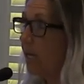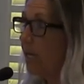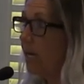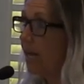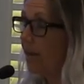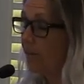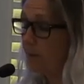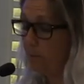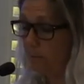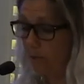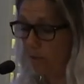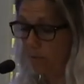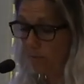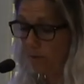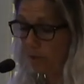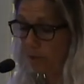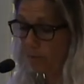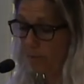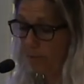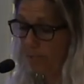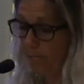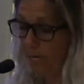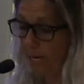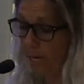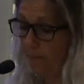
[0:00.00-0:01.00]
Now, the
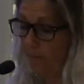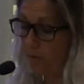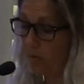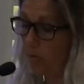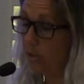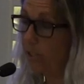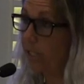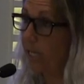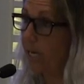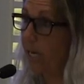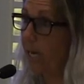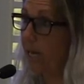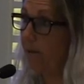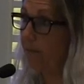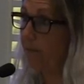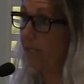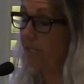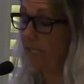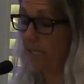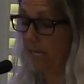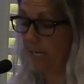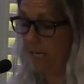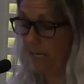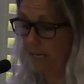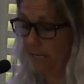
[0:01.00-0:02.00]
Mid-Richmond Neighbourhood Centre
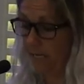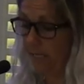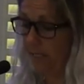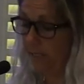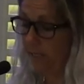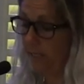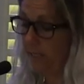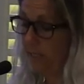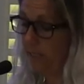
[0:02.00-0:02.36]
Evans Head is